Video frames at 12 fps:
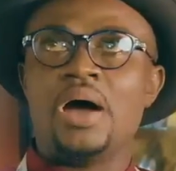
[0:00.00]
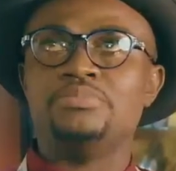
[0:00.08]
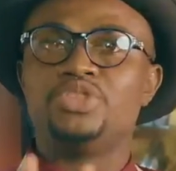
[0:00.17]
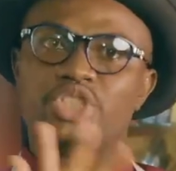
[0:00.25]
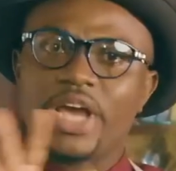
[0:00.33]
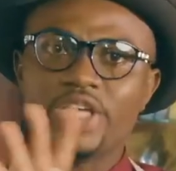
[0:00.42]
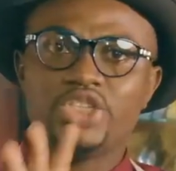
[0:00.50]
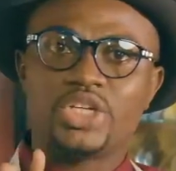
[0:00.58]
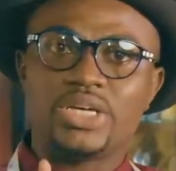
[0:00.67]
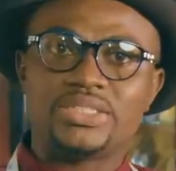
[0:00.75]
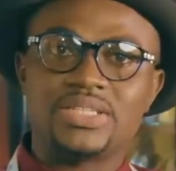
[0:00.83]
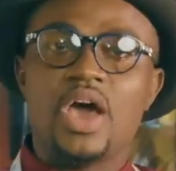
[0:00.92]

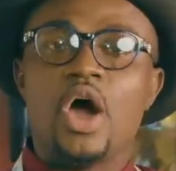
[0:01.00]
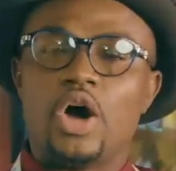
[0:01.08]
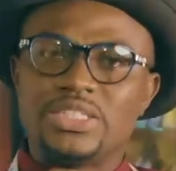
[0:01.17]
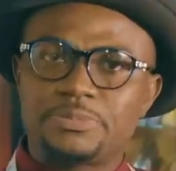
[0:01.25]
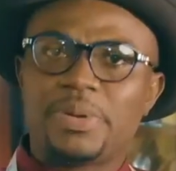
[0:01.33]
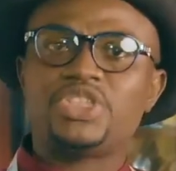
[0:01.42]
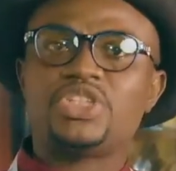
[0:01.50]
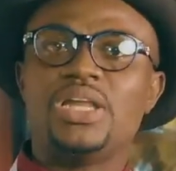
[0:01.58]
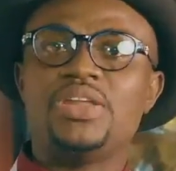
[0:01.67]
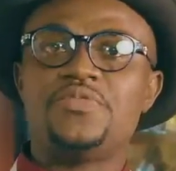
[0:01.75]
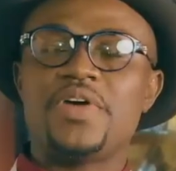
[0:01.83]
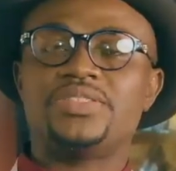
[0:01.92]
changes or
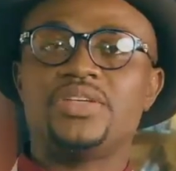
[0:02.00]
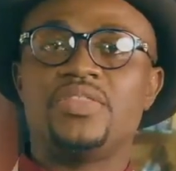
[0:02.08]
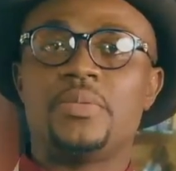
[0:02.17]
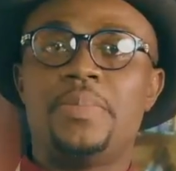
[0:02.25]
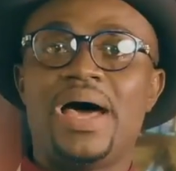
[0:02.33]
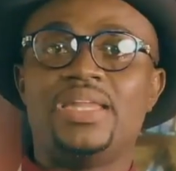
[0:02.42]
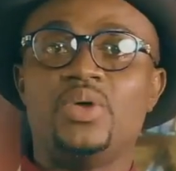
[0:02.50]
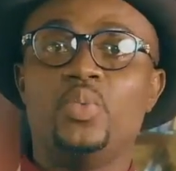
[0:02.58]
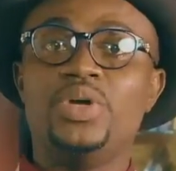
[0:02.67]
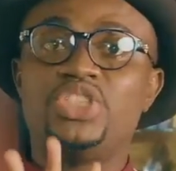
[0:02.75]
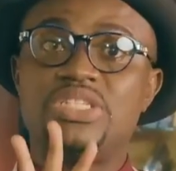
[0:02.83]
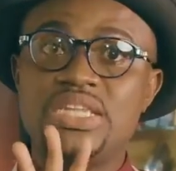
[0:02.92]
special effects on the body
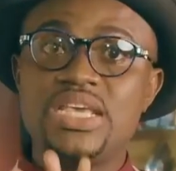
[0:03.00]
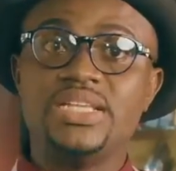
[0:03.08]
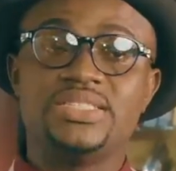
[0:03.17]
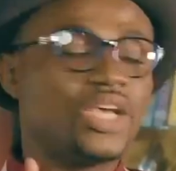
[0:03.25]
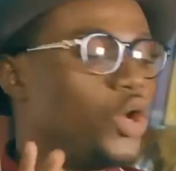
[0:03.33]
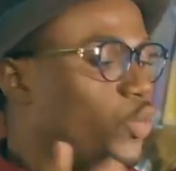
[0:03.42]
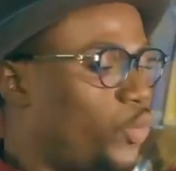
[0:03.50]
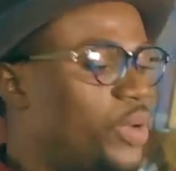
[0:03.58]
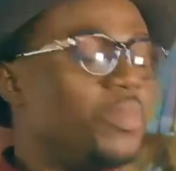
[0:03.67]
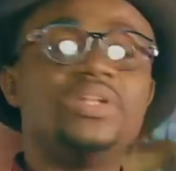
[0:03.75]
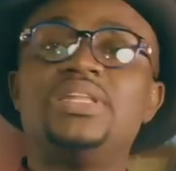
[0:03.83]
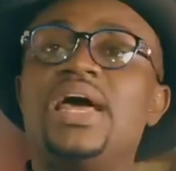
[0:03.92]
which needs
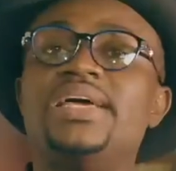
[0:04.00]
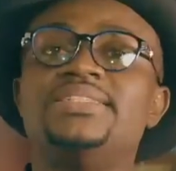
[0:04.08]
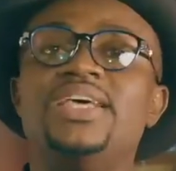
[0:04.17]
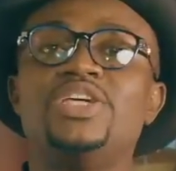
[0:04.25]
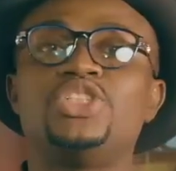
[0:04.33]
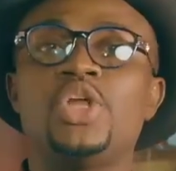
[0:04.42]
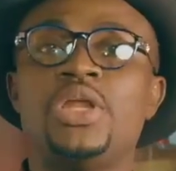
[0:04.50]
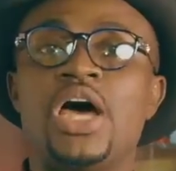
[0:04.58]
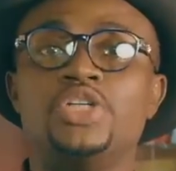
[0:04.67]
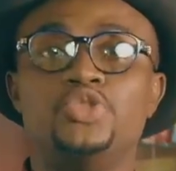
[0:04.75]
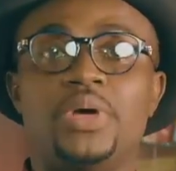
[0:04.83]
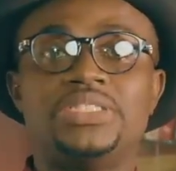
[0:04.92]
remodernization on
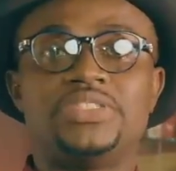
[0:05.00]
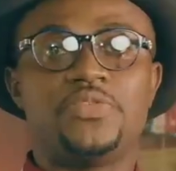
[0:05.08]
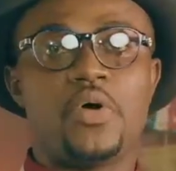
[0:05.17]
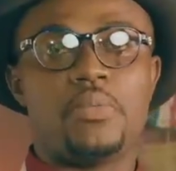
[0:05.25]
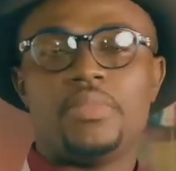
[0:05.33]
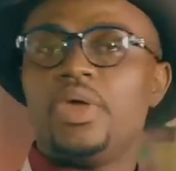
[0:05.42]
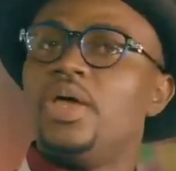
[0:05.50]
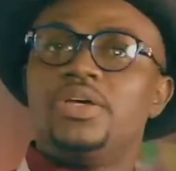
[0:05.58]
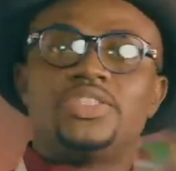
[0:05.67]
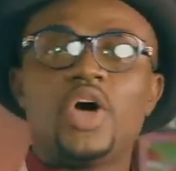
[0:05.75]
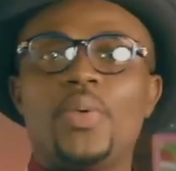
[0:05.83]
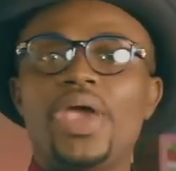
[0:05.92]
our dress form.
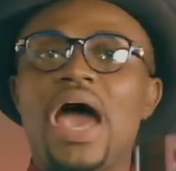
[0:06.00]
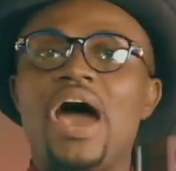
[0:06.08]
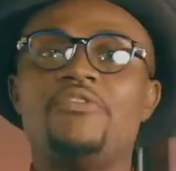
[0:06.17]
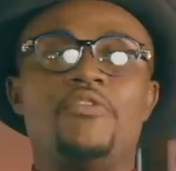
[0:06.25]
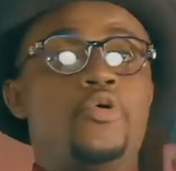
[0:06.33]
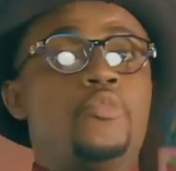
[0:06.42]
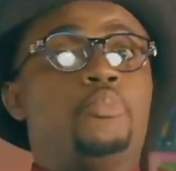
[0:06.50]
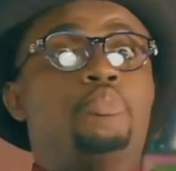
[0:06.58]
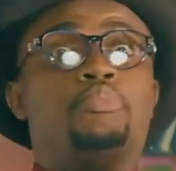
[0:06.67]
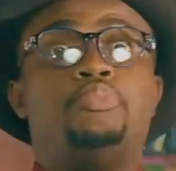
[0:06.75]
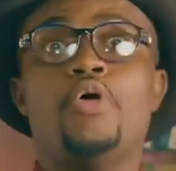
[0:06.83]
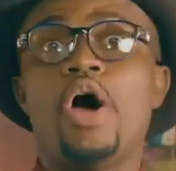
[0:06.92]
So we have
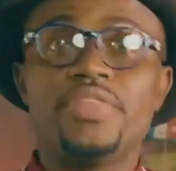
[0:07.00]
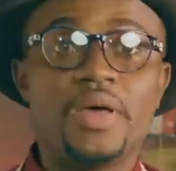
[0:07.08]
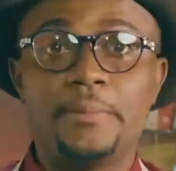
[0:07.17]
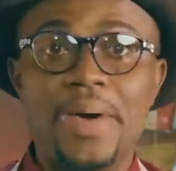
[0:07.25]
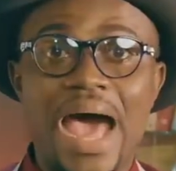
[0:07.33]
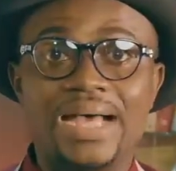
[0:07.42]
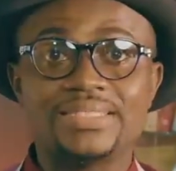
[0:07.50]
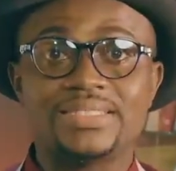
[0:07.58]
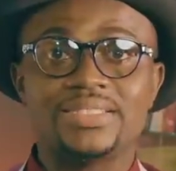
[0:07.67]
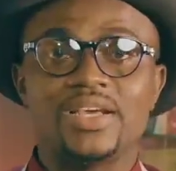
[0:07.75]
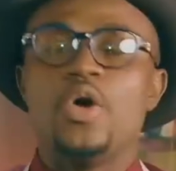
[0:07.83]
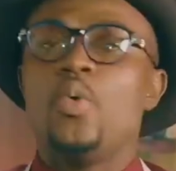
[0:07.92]
broader
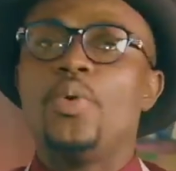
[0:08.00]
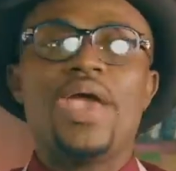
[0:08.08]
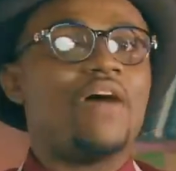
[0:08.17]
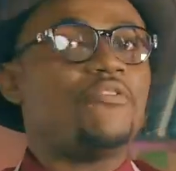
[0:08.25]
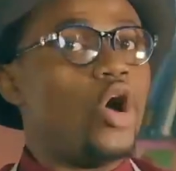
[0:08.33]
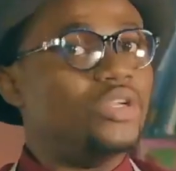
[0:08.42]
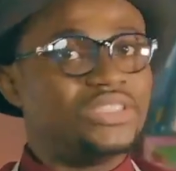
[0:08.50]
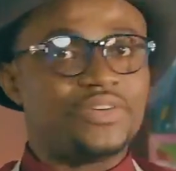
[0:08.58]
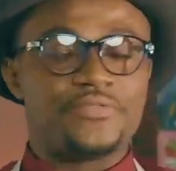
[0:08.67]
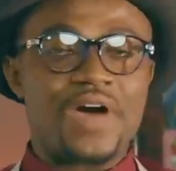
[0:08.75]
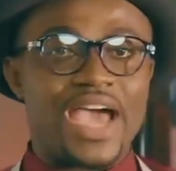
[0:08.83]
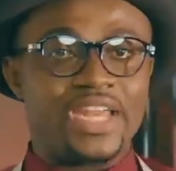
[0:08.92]
bust, we have
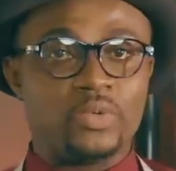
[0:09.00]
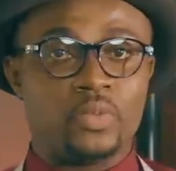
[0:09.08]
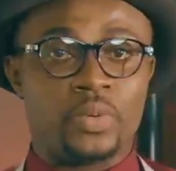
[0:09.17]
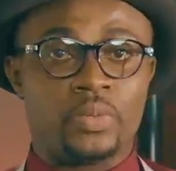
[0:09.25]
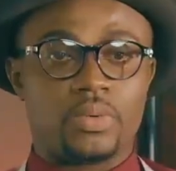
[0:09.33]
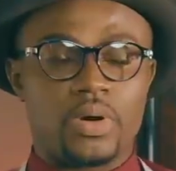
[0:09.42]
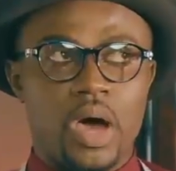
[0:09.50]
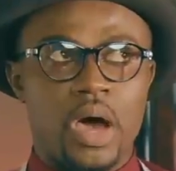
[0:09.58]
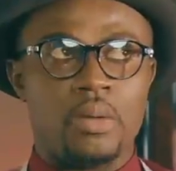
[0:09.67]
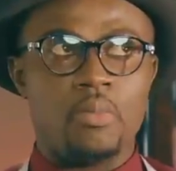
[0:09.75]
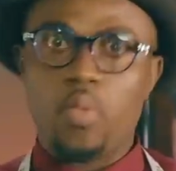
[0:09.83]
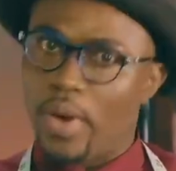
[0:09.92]
undefined
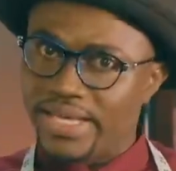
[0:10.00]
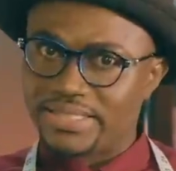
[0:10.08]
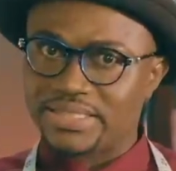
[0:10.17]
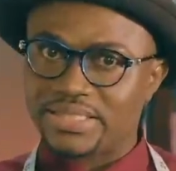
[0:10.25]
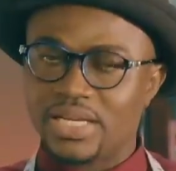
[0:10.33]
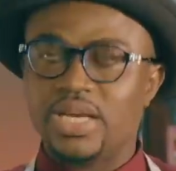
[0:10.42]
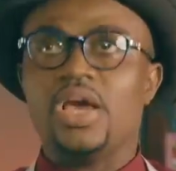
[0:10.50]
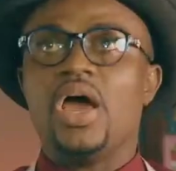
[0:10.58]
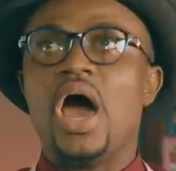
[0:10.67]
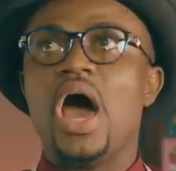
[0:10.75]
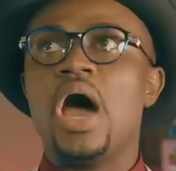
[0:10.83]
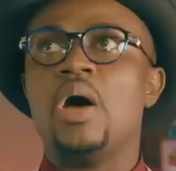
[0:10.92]
waist,
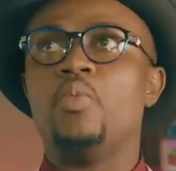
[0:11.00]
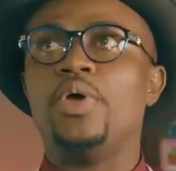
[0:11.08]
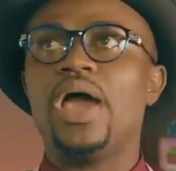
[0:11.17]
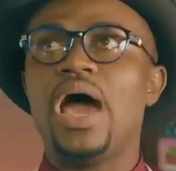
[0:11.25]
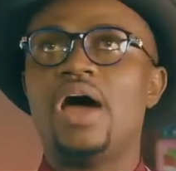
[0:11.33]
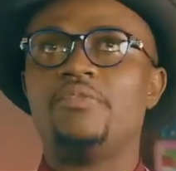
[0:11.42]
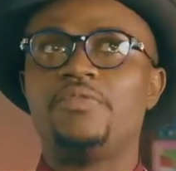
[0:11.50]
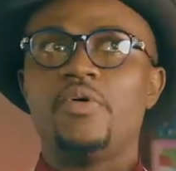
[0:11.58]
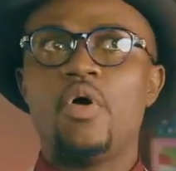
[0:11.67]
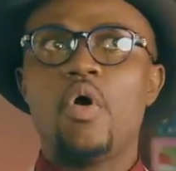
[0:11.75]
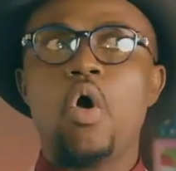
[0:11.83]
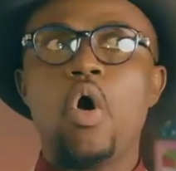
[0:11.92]
we have
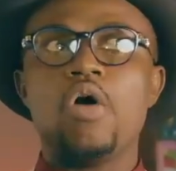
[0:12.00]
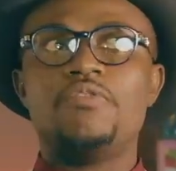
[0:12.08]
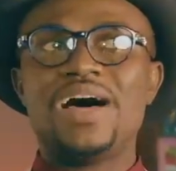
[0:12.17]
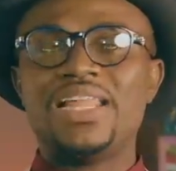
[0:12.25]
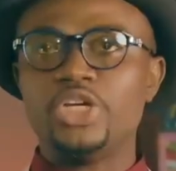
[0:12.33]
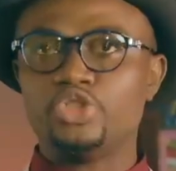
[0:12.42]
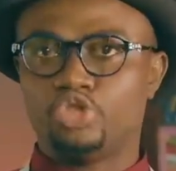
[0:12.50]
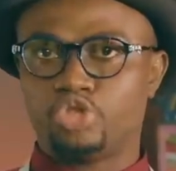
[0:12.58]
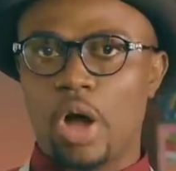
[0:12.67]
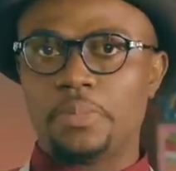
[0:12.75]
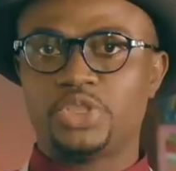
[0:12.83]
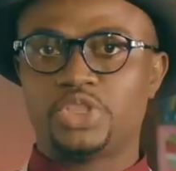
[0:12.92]
overly
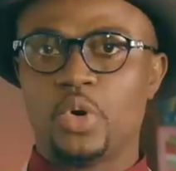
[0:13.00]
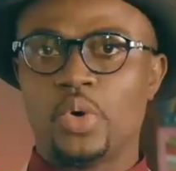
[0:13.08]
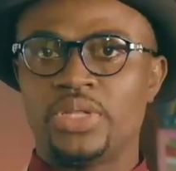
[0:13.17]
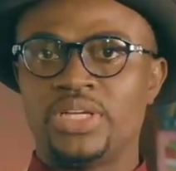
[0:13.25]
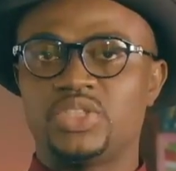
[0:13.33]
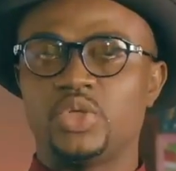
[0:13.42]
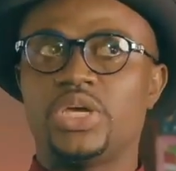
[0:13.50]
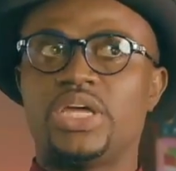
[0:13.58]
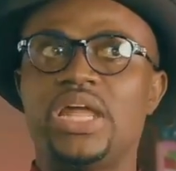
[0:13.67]
dropped shoulders. You can